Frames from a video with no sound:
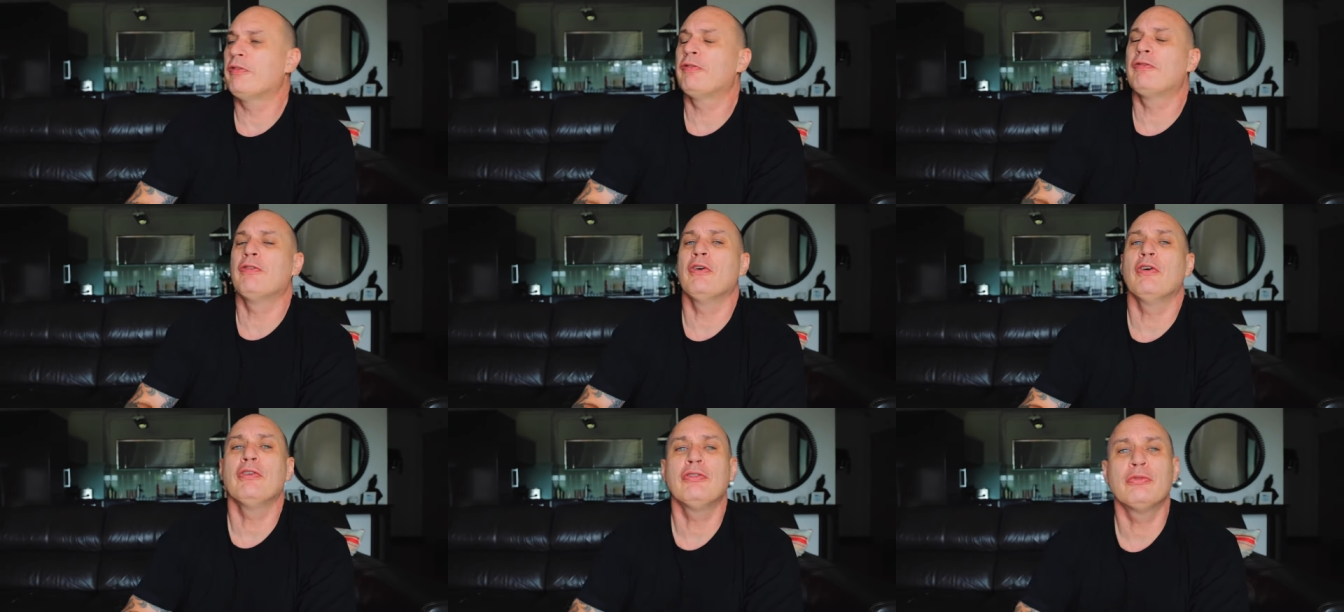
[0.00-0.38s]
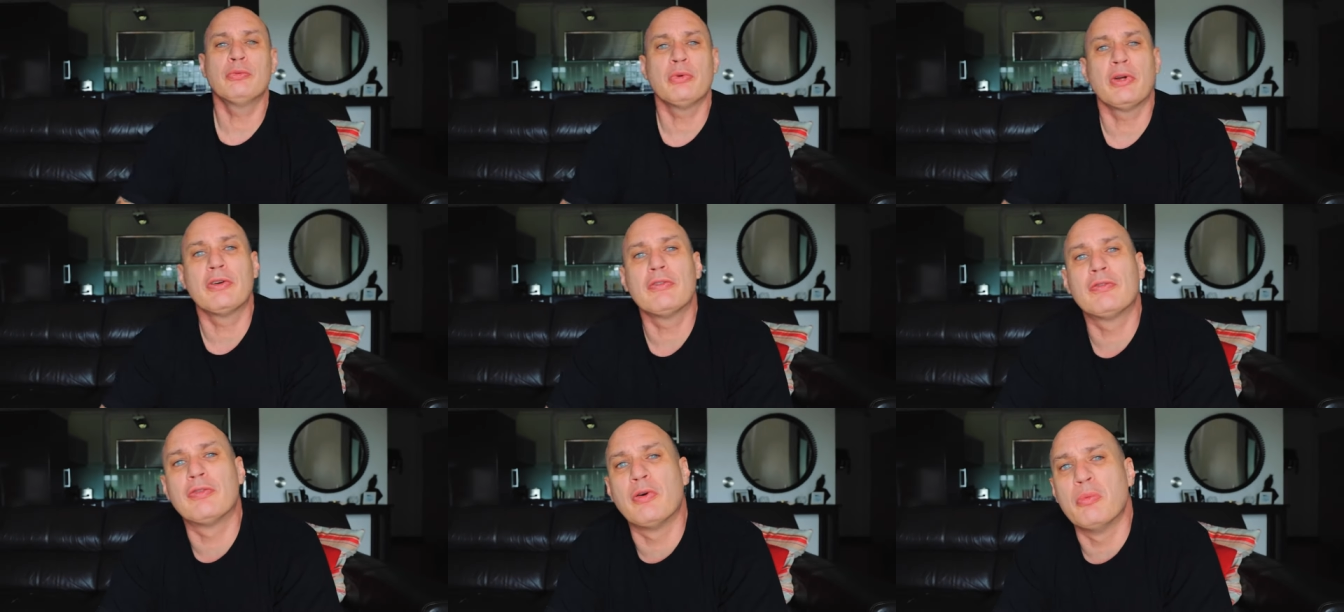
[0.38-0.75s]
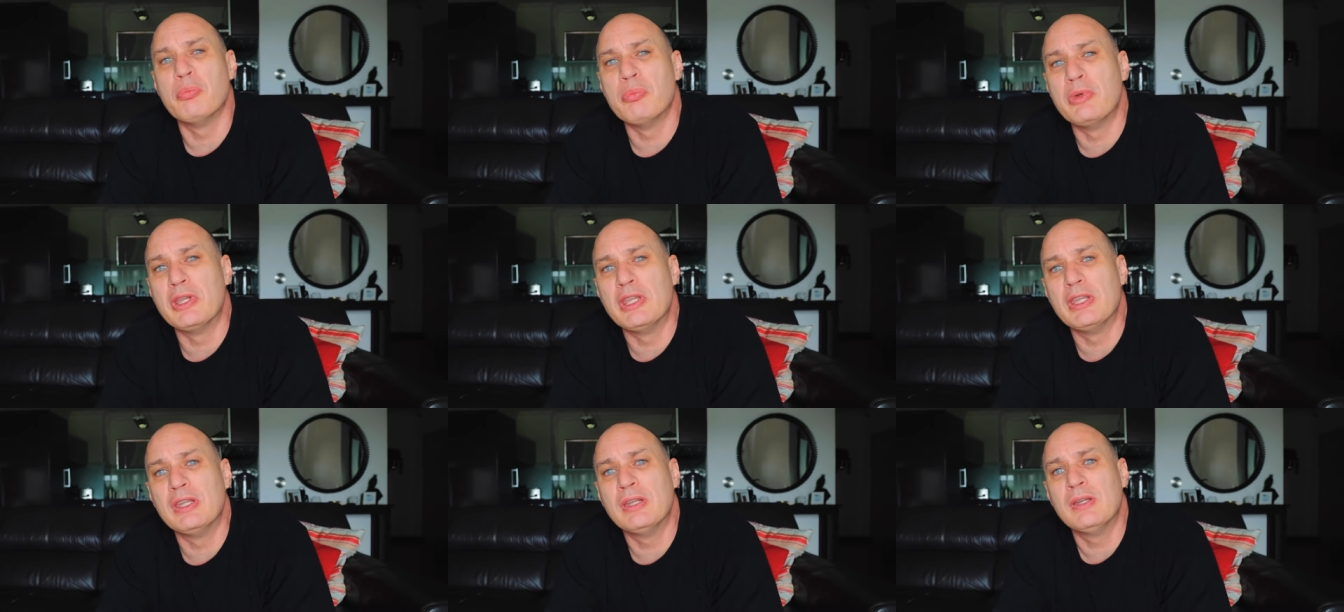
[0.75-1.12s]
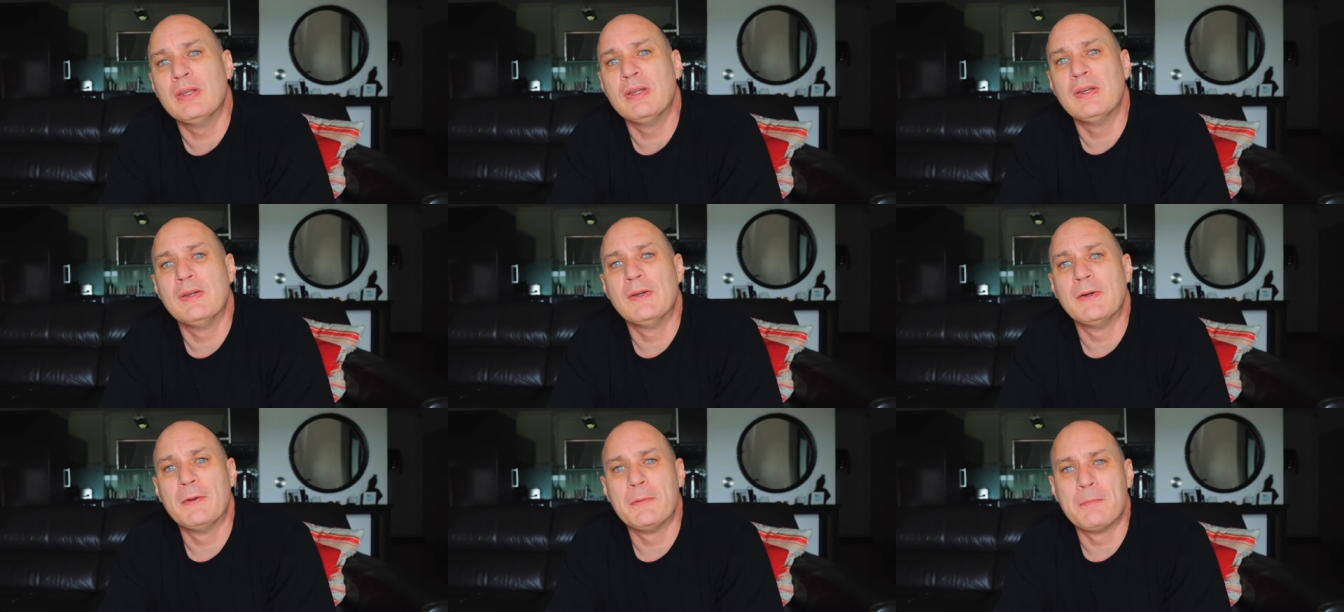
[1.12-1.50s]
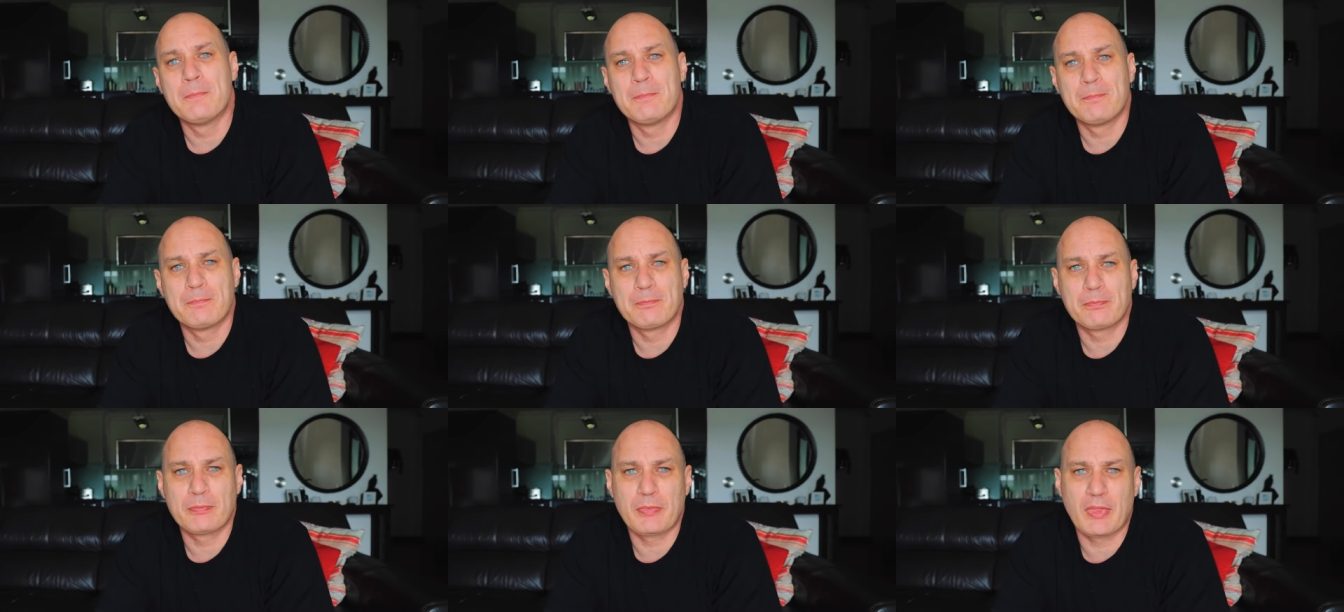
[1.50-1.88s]
The first one for me
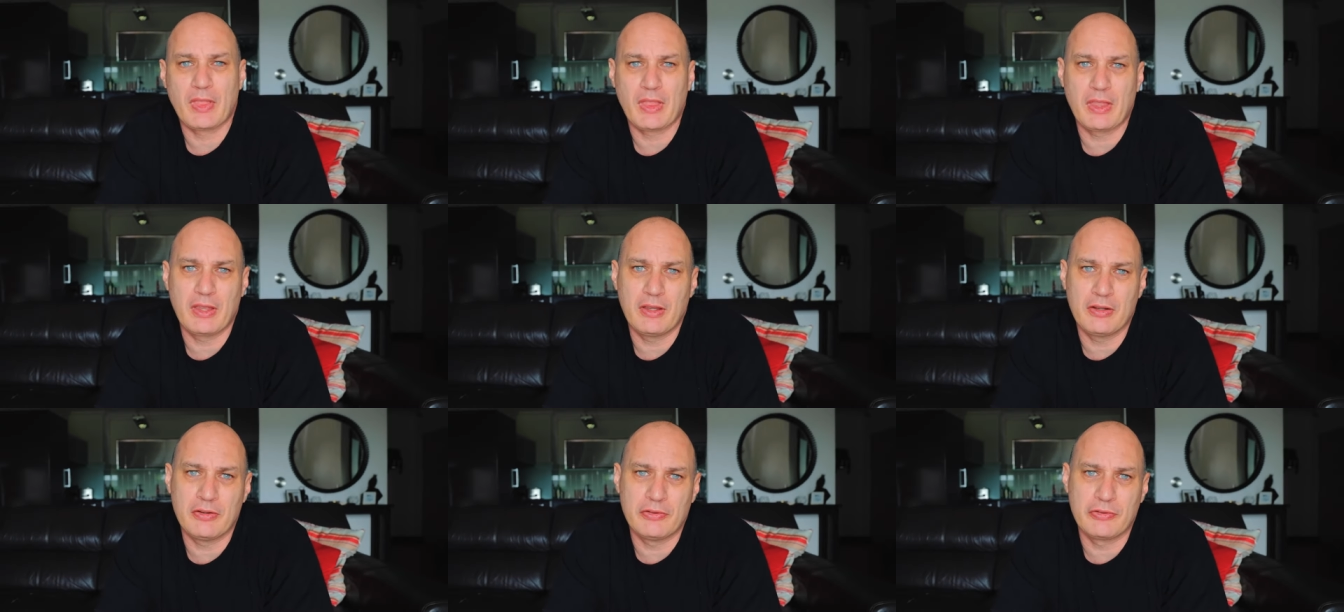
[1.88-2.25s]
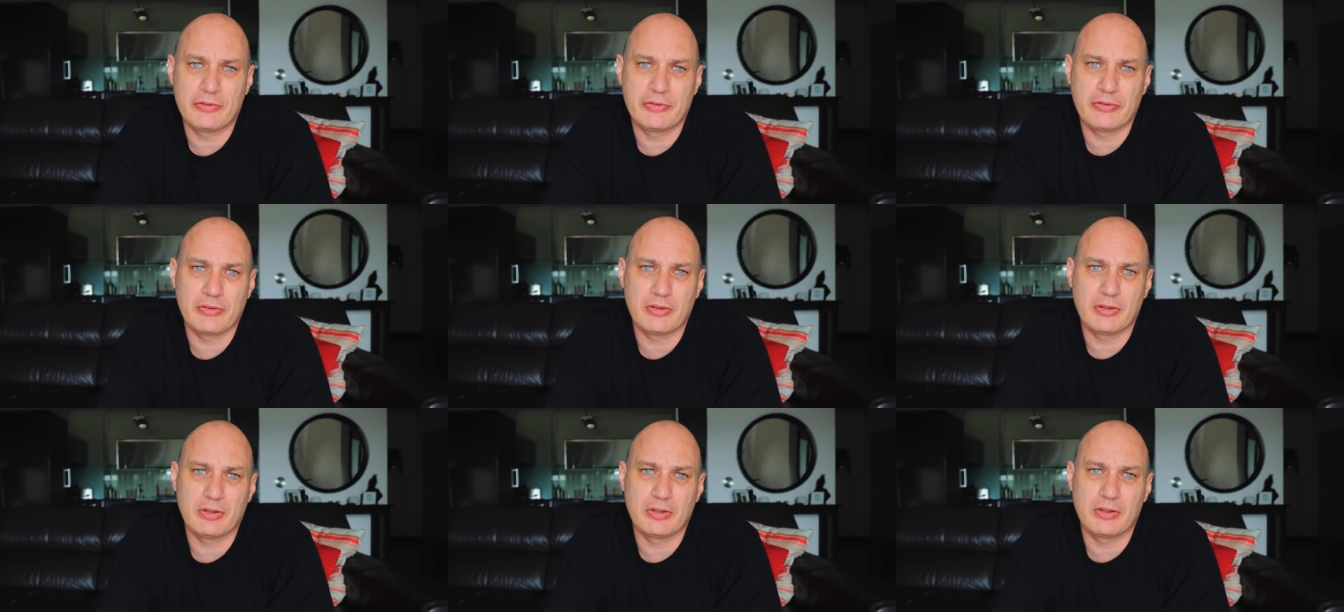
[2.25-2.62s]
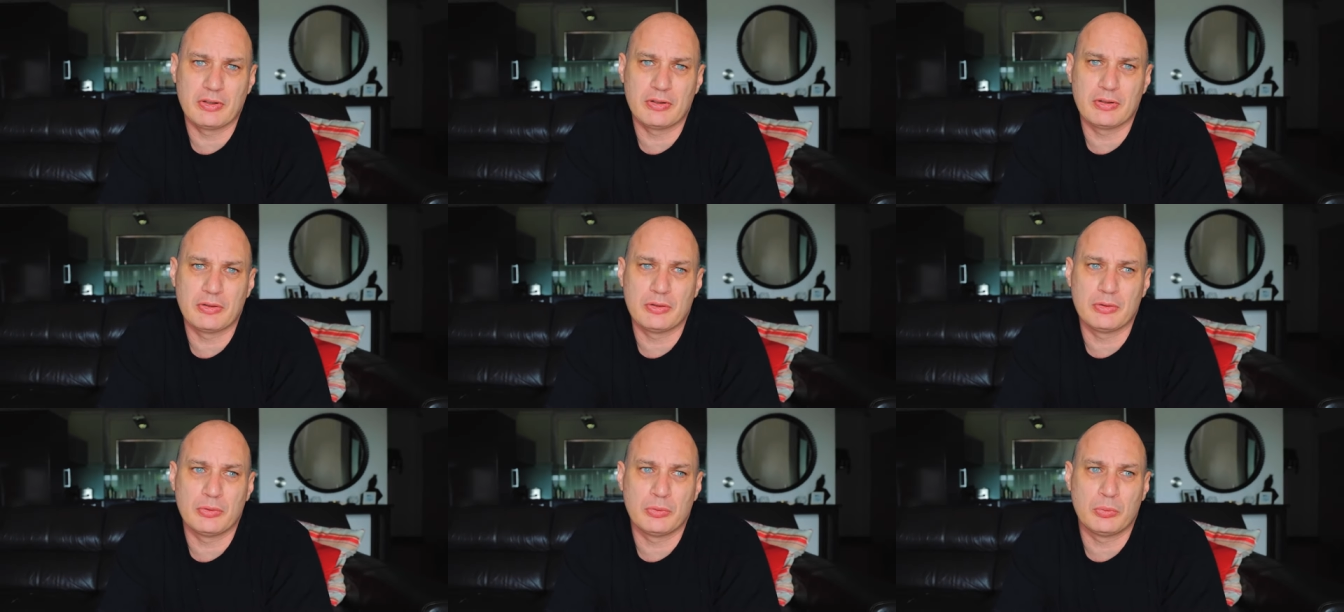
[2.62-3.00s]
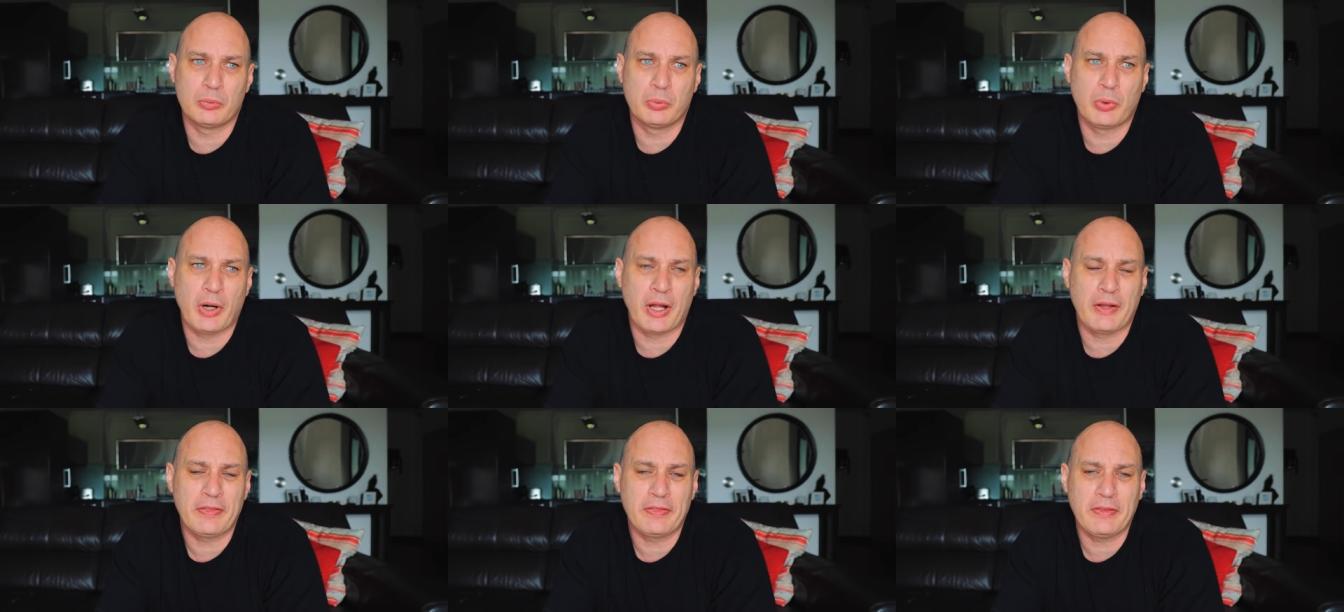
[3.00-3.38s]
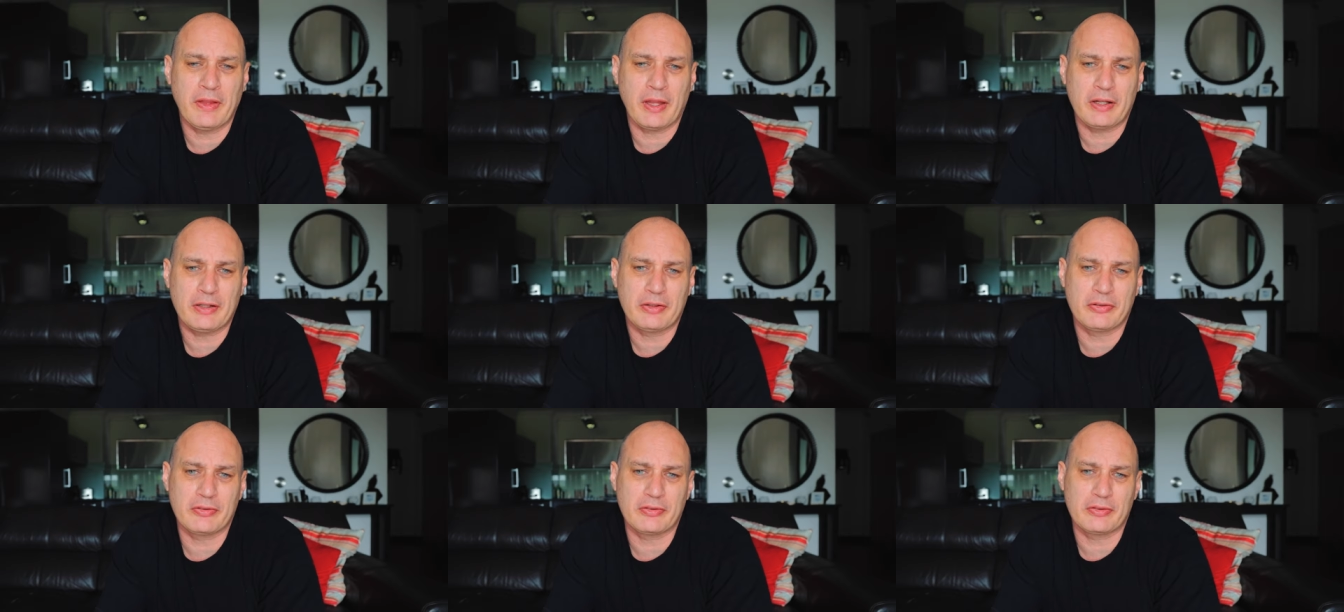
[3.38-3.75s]
is one
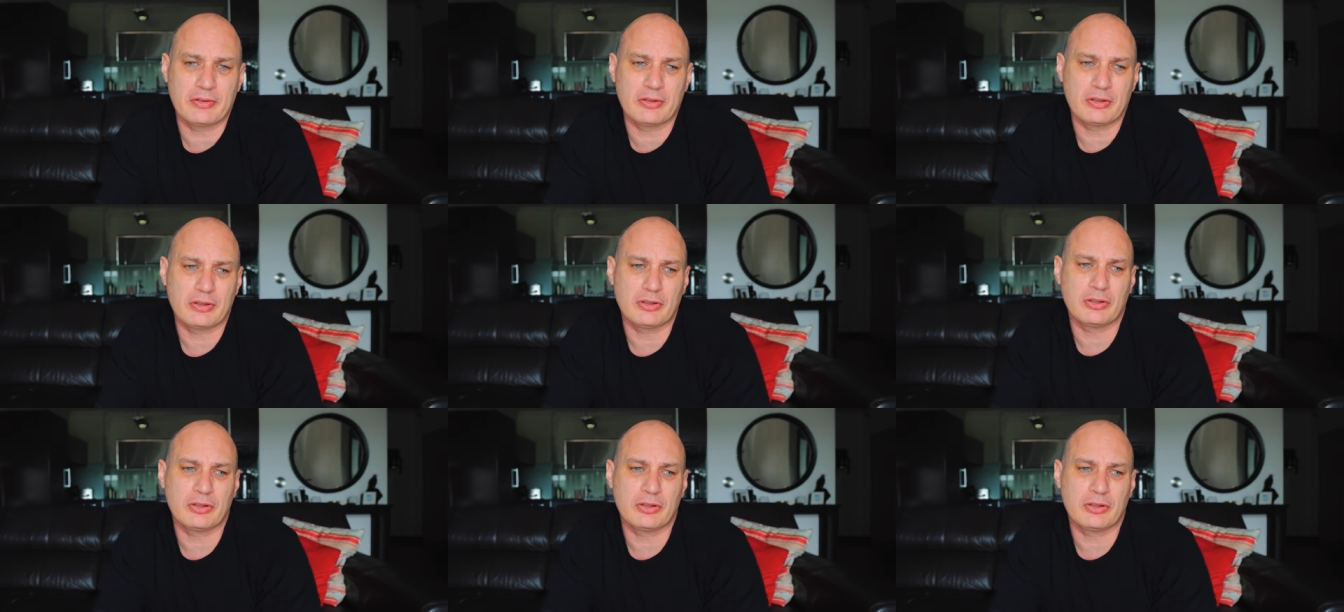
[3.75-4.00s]
that